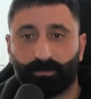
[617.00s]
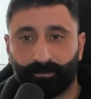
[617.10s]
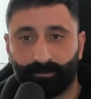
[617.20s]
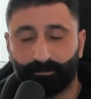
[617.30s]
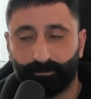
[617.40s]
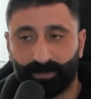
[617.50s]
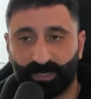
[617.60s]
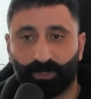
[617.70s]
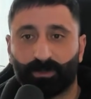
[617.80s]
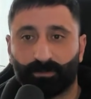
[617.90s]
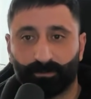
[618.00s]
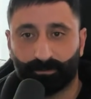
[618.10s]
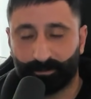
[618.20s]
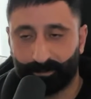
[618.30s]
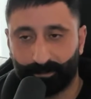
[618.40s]
on being
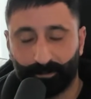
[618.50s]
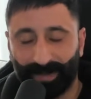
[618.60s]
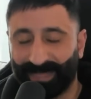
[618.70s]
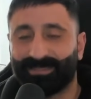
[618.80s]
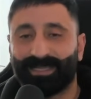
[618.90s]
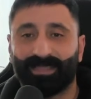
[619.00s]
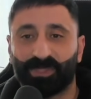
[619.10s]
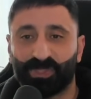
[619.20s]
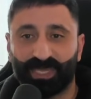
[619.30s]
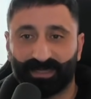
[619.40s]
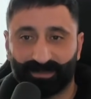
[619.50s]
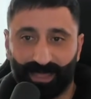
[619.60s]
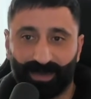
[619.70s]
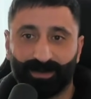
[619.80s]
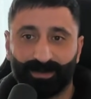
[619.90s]
best at the thing
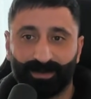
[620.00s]
that